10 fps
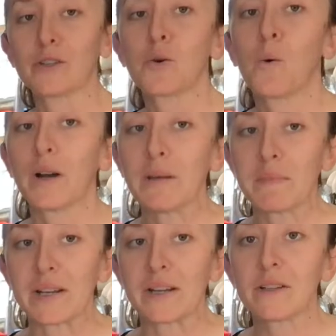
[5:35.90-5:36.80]
20
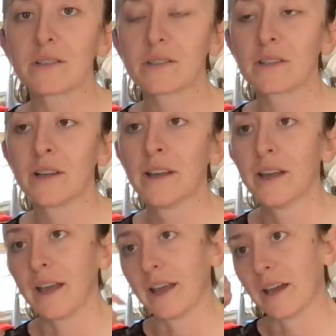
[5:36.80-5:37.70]
minutes,
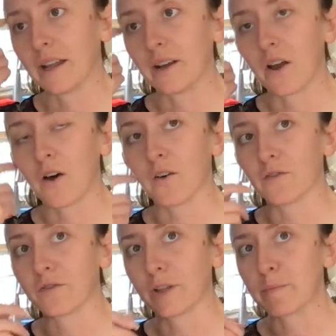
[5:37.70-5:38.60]
and I'll
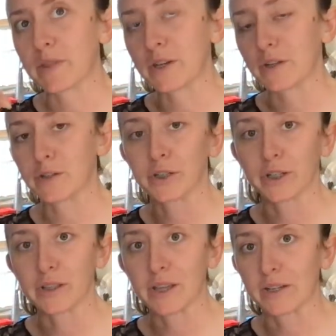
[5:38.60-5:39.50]
flip the
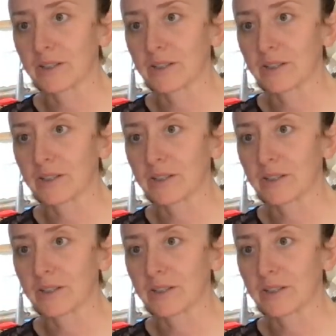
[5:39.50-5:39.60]
chicken thighs